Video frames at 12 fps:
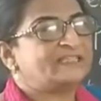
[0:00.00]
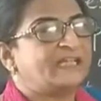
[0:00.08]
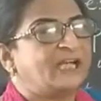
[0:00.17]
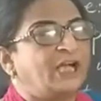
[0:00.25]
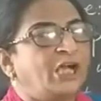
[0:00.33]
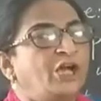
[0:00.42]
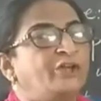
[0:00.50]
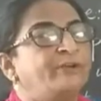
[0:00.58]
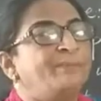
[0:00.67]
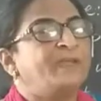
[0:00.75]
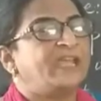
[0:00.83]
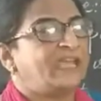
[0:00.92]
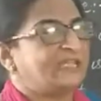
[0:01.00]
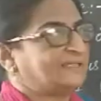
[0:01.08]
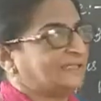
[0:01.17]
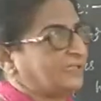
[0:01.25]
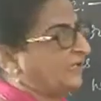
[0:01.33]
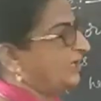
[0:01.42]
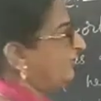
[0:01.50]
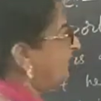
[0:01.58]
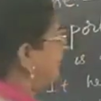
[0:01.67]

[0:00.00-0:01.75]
the rib cage. We